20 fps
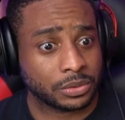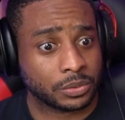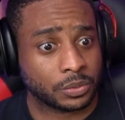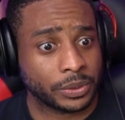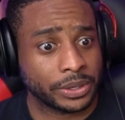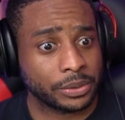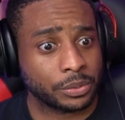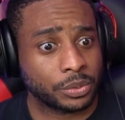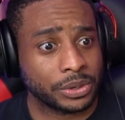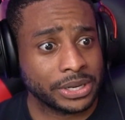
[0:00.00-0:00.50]

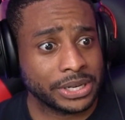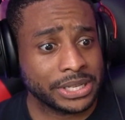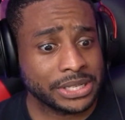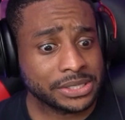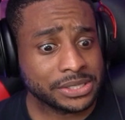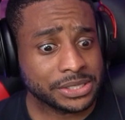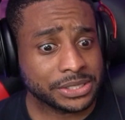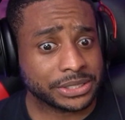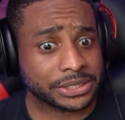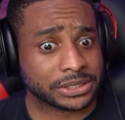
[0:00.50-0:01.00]
Wait, what
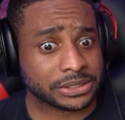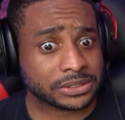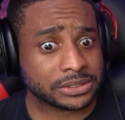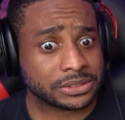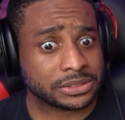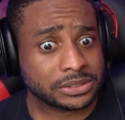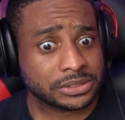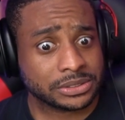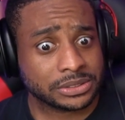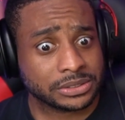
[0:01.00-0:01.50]
is it?
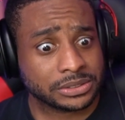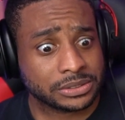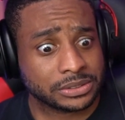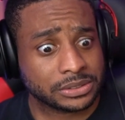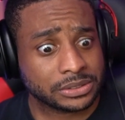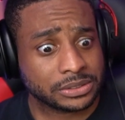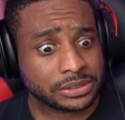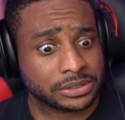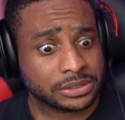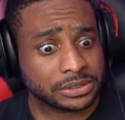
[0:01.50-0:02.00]

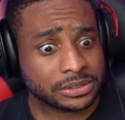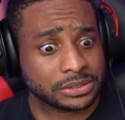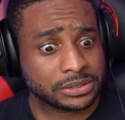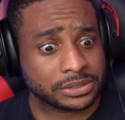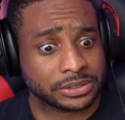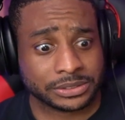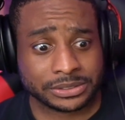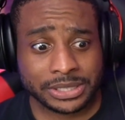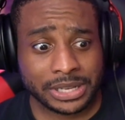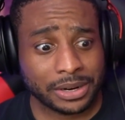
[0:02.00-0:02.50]

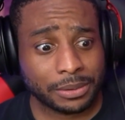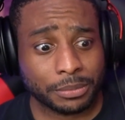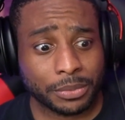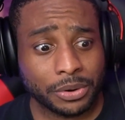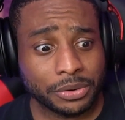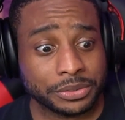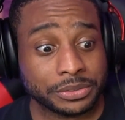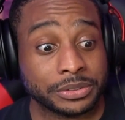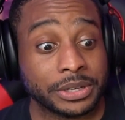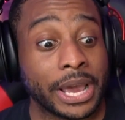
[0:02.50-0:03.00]
It's not
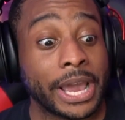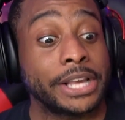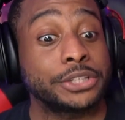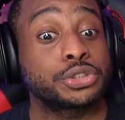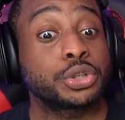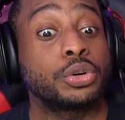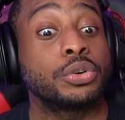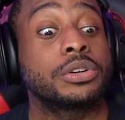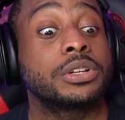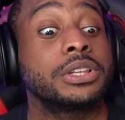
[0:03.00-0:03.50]
ammonia.
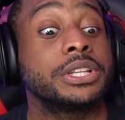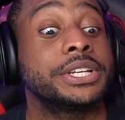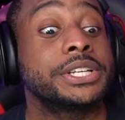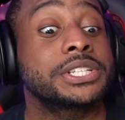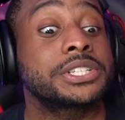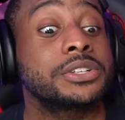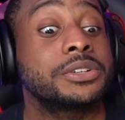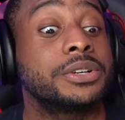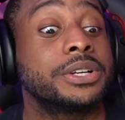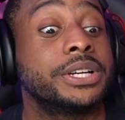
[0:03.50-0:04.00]

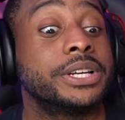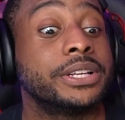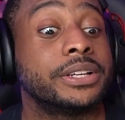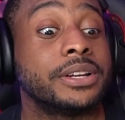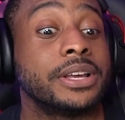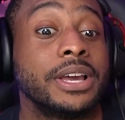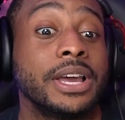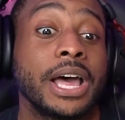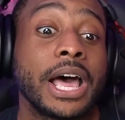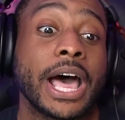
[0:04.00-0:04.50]

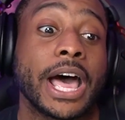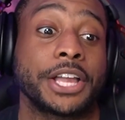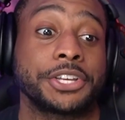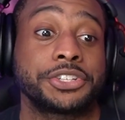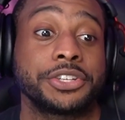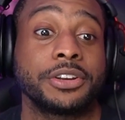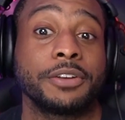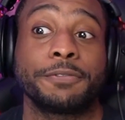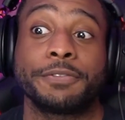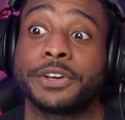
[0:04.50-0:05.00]
Nitroglycerin. I
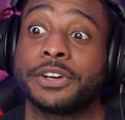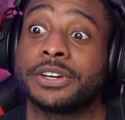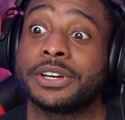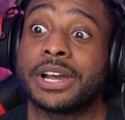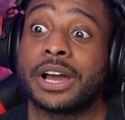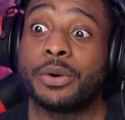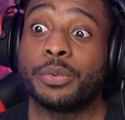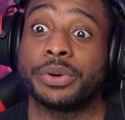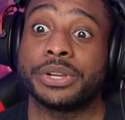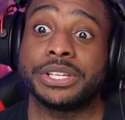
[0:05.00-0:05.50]
should have figured it
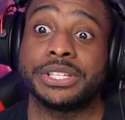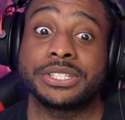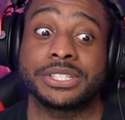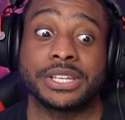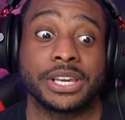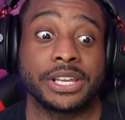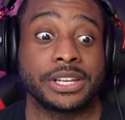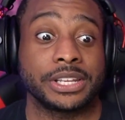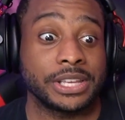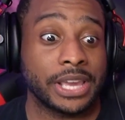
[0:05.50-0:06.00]
out when he
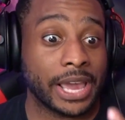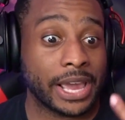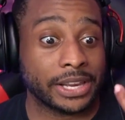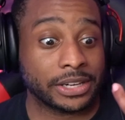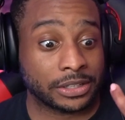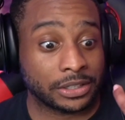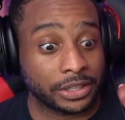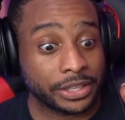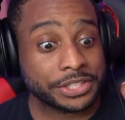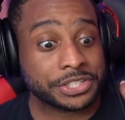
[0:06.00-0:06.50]
said he
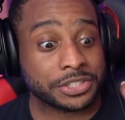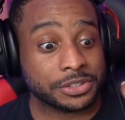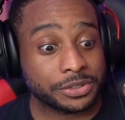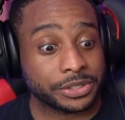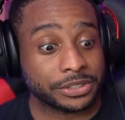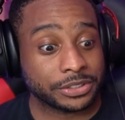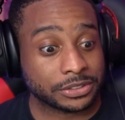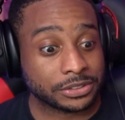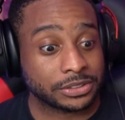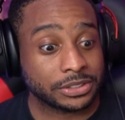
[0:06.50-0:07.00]
had
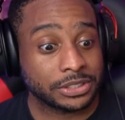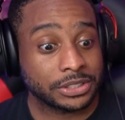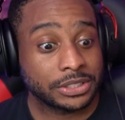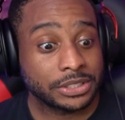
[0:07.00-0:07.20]
glycerin.